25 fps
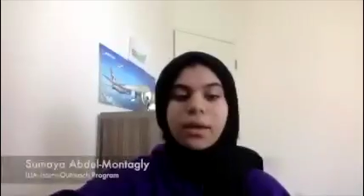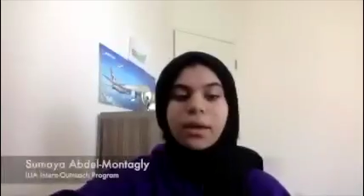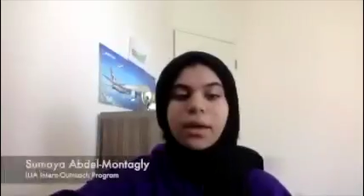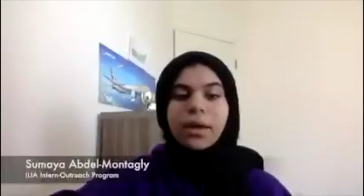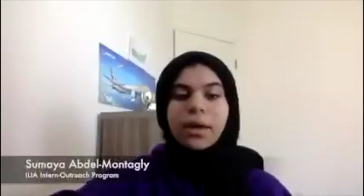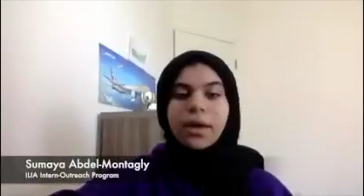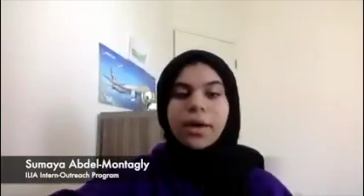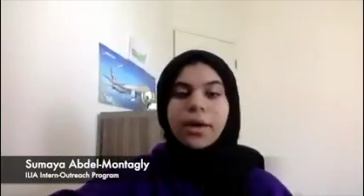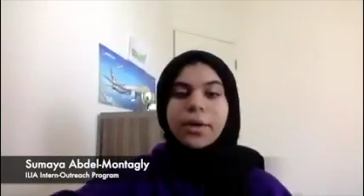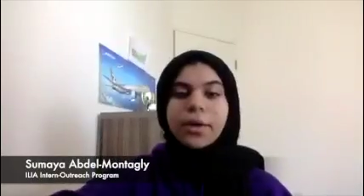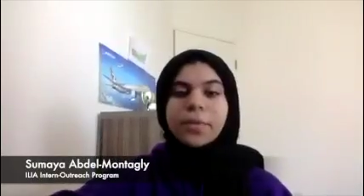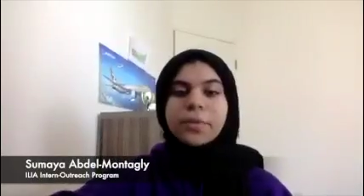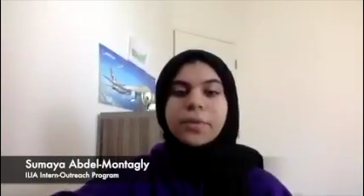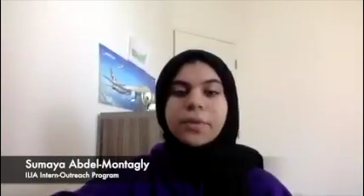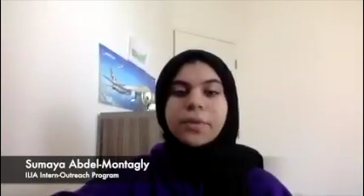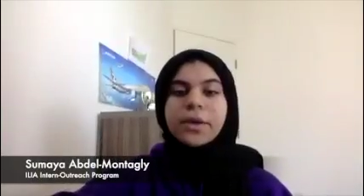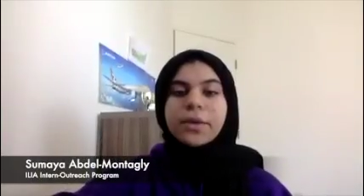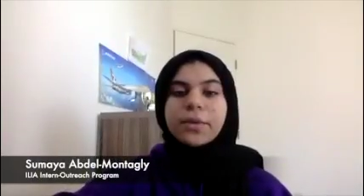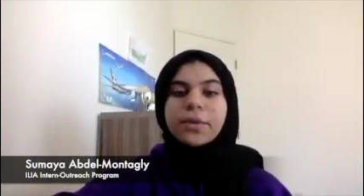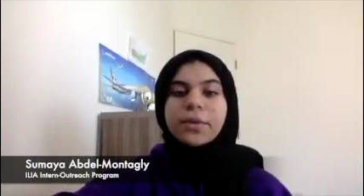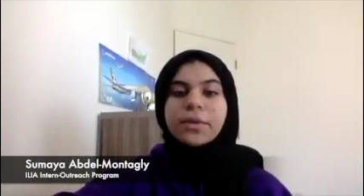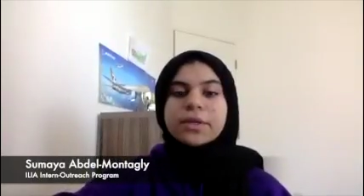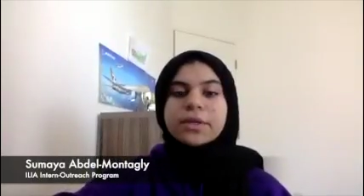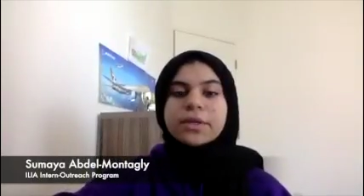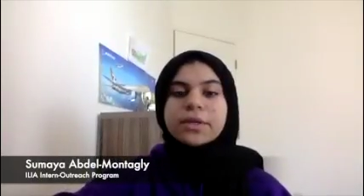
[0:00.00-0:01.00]
Um, it
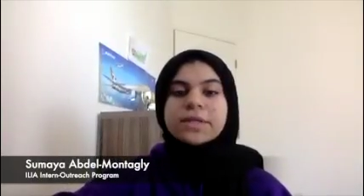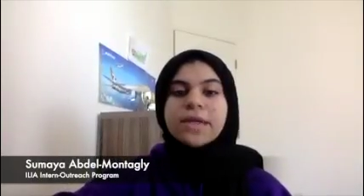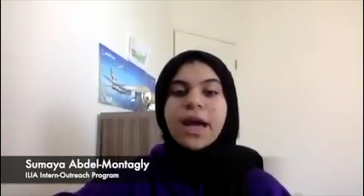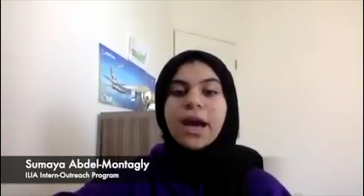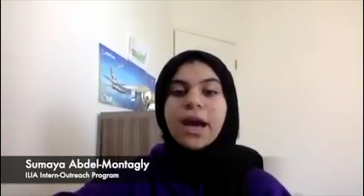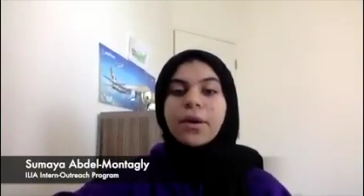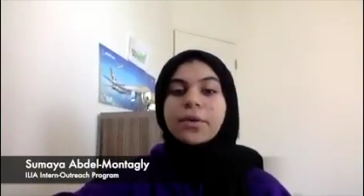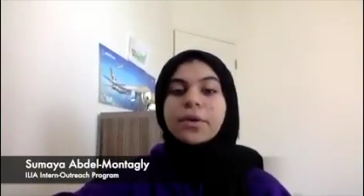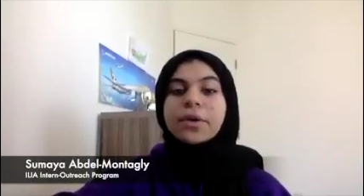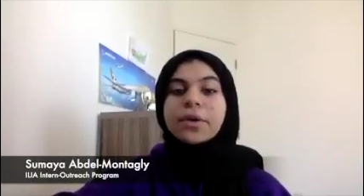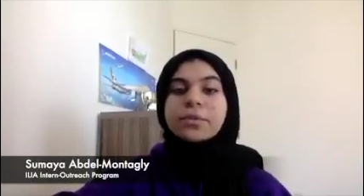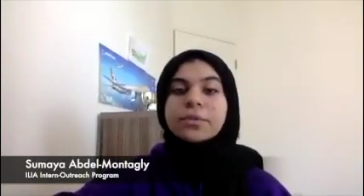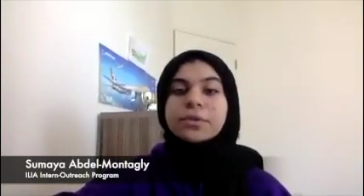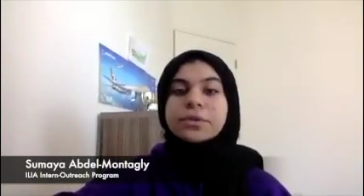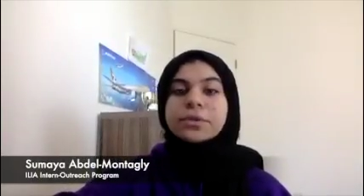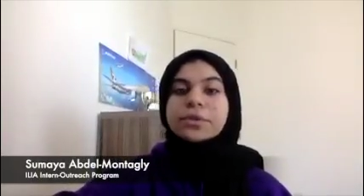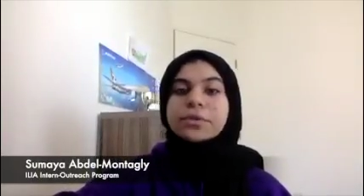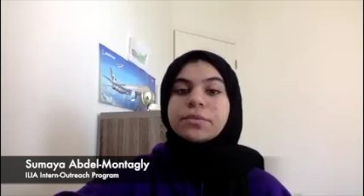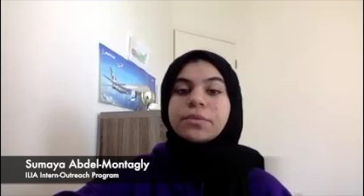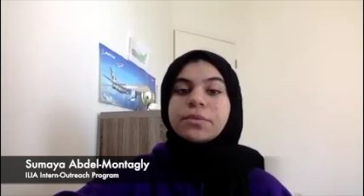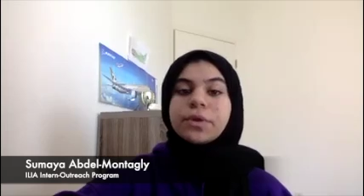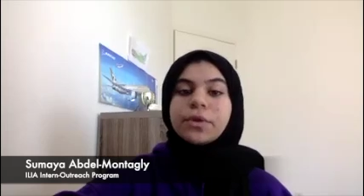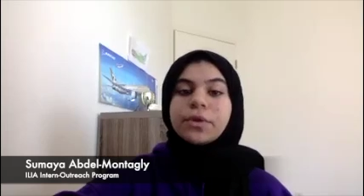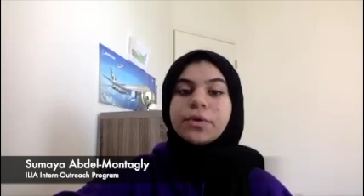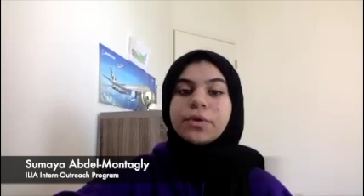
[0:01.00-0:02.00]
was, how can
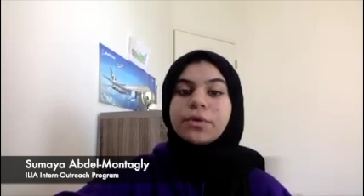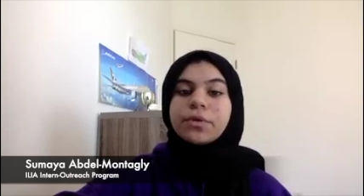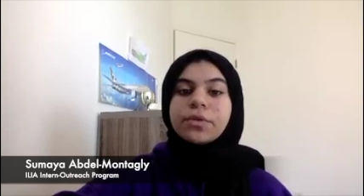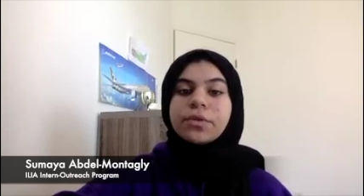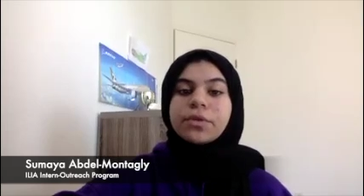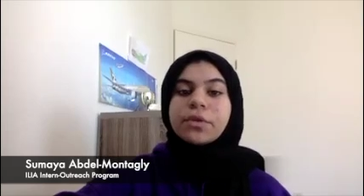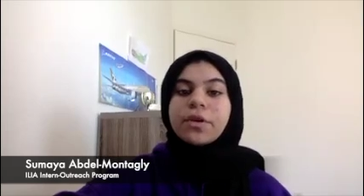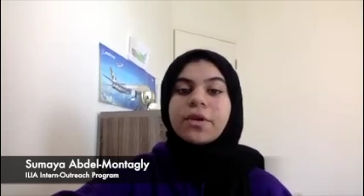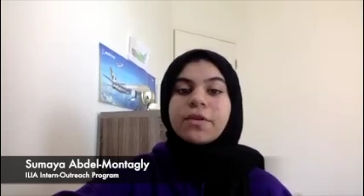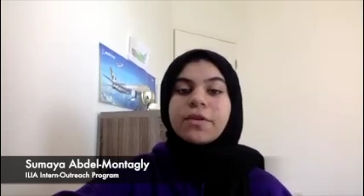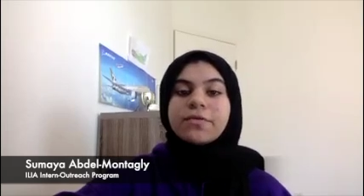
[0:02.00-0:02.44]
Muslim youth